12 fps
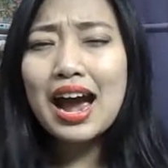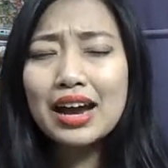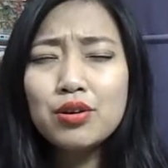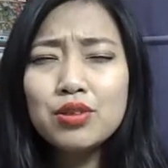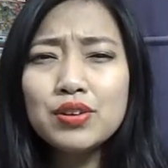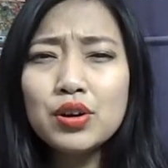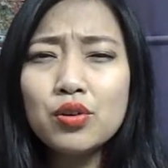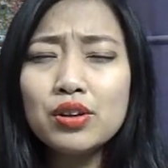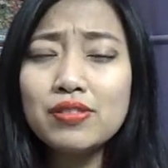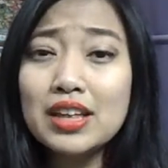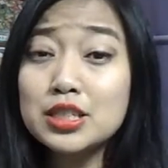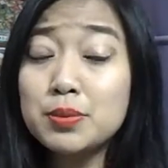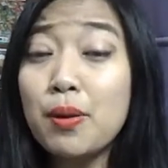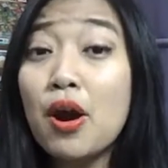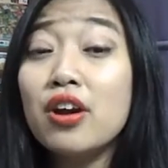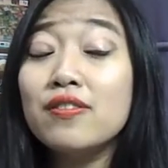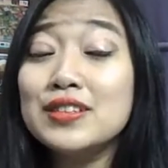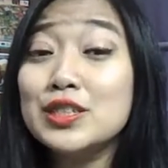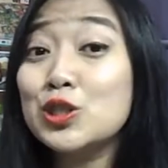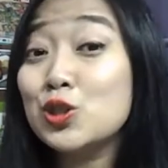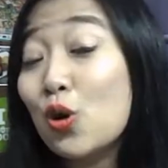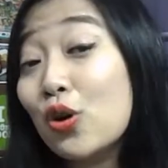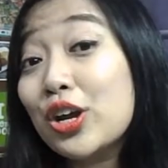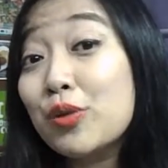I don't even know if that's a part of his
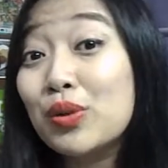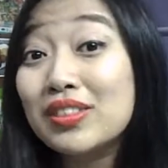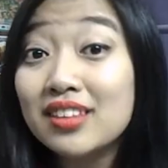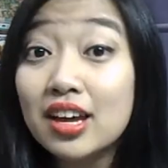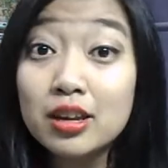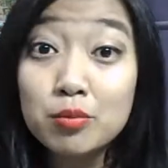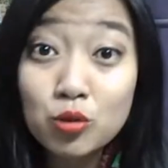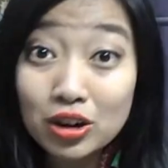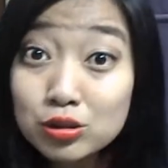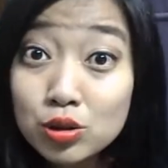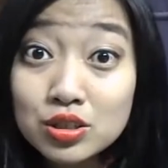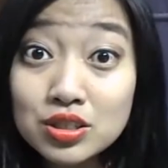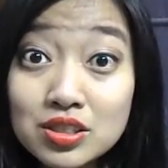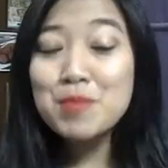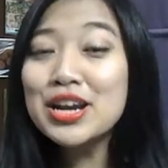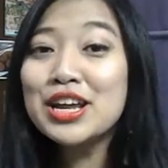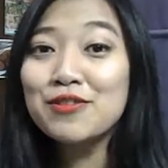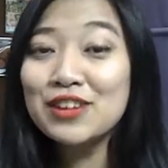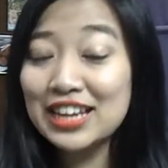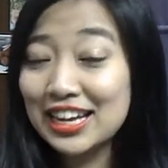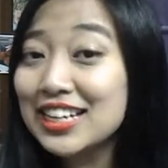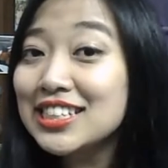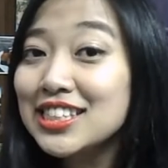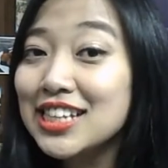story with Dia de Muertos, but if
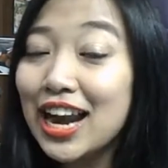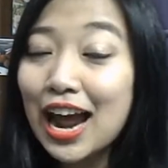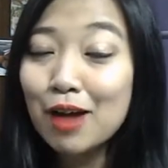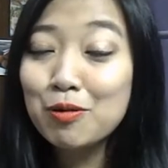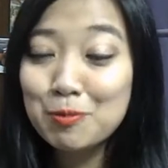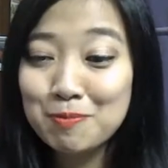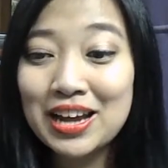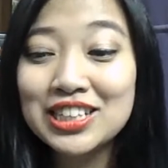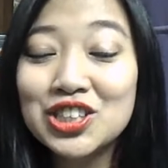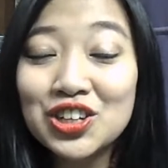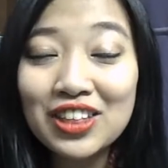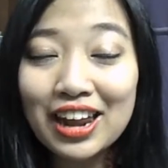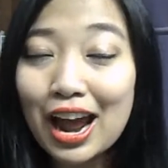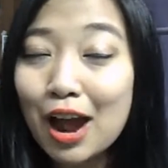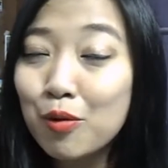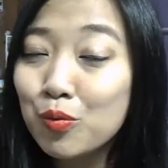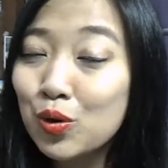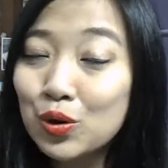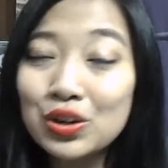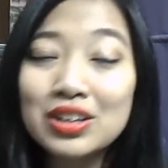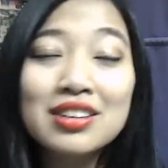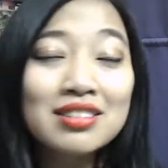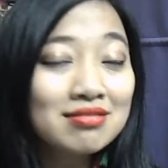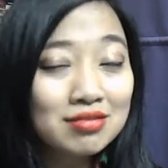it is, then I would make sure that I
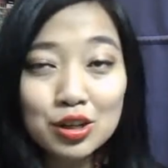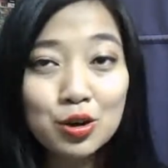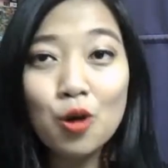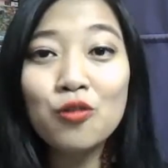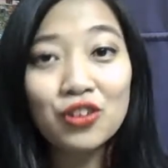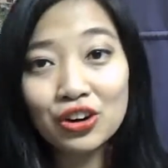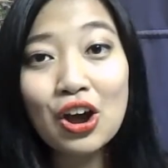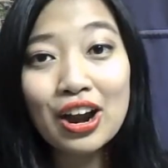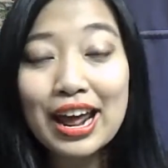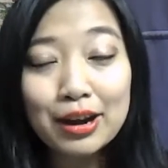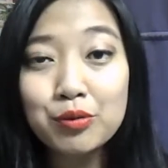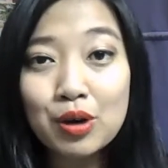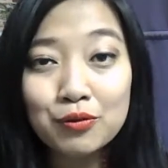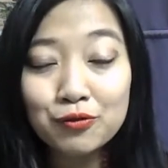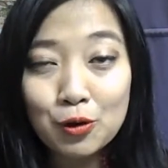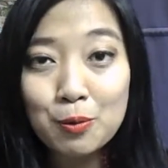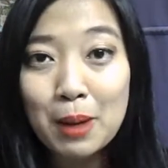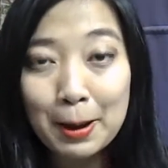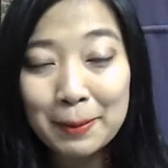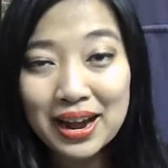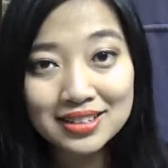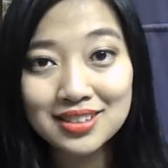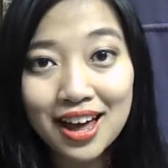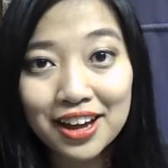wouldn't, forgot anyone from my
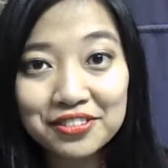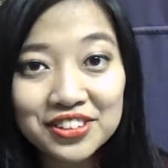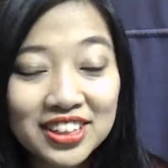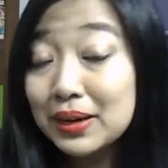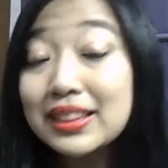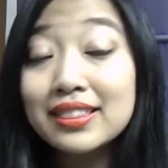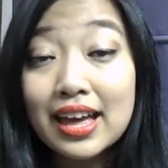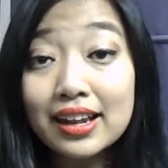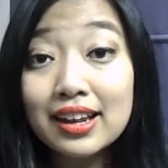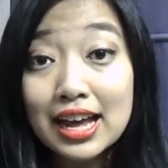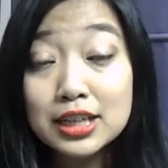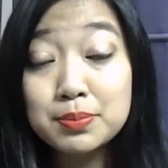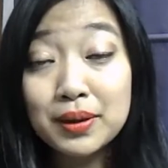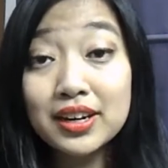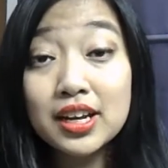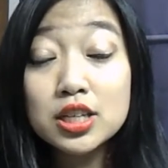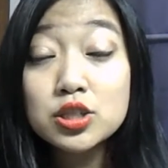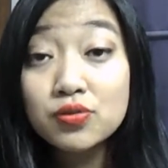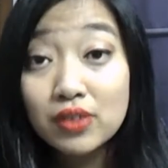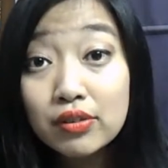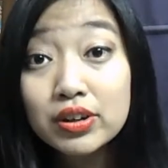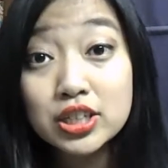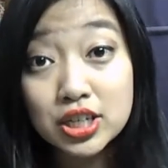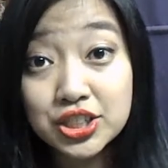past life. But that last bit is
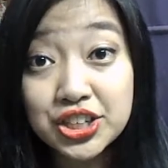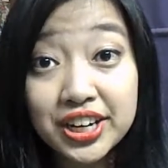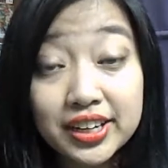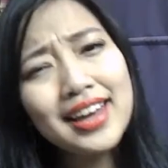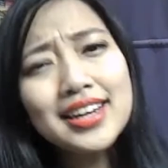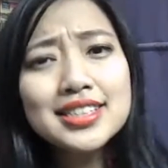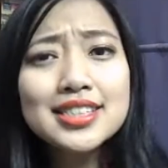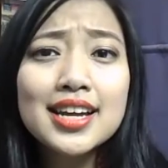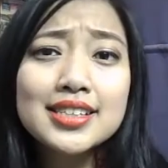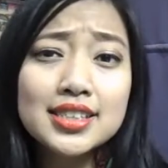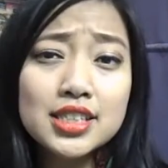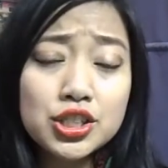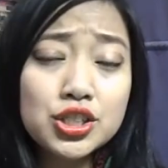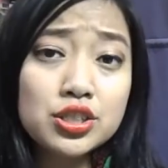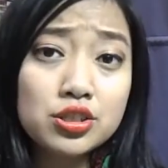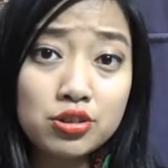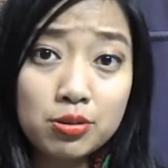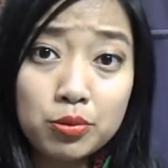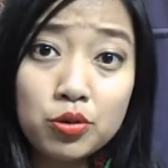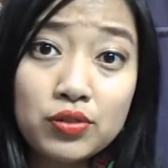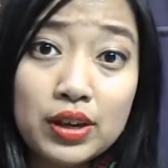very touching, and it's a nice addition to the movie.